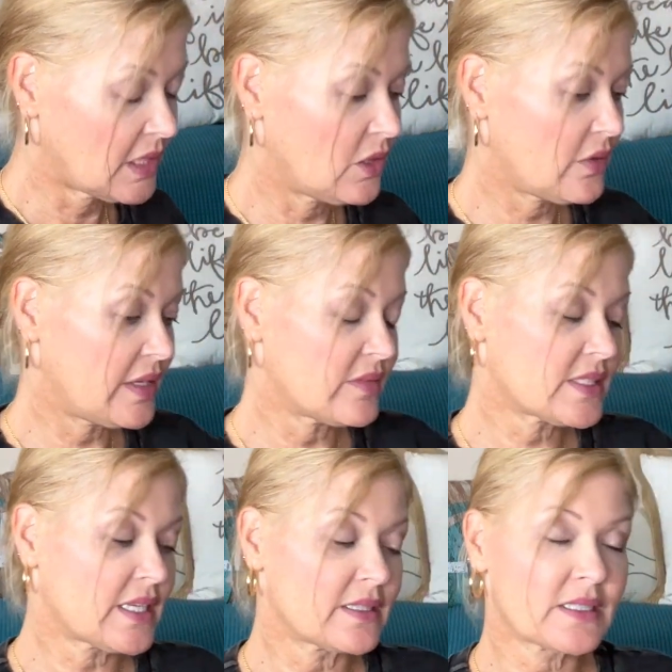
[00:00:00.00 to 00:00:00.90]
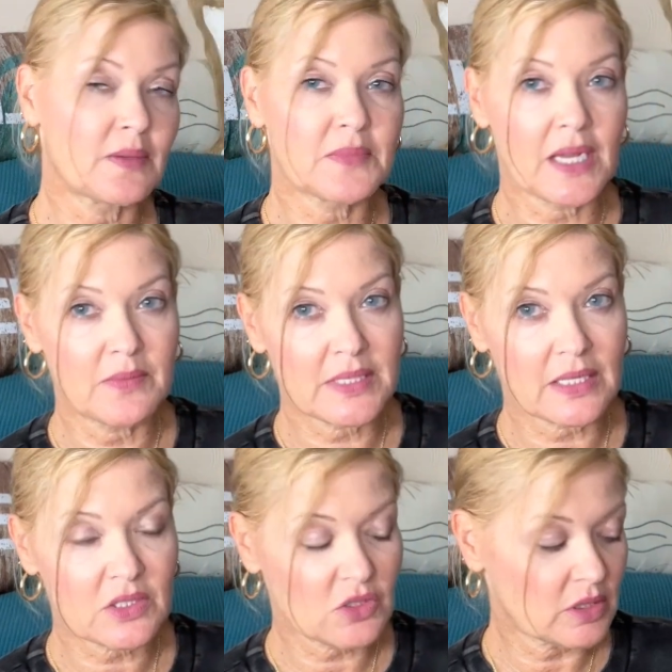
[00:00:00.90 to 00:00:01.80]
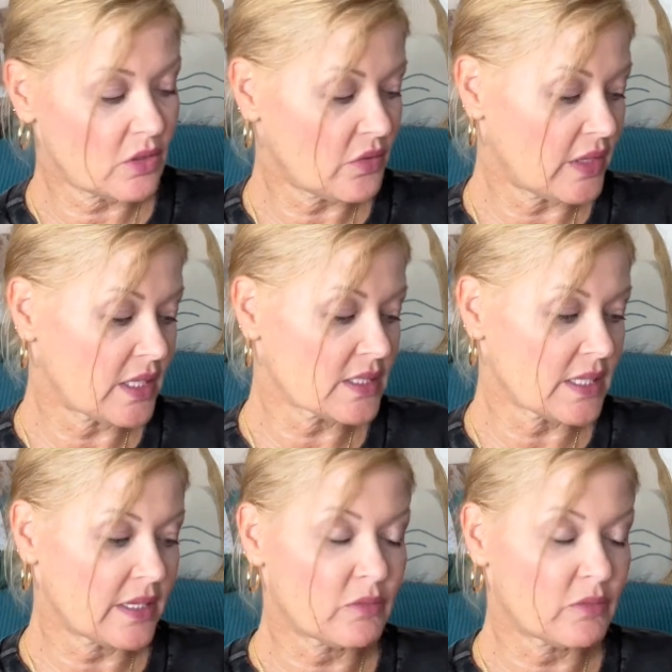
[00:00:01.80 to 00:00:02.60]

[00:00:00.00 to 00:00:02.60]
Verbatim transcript: Oh, they even send sometimes extra little things like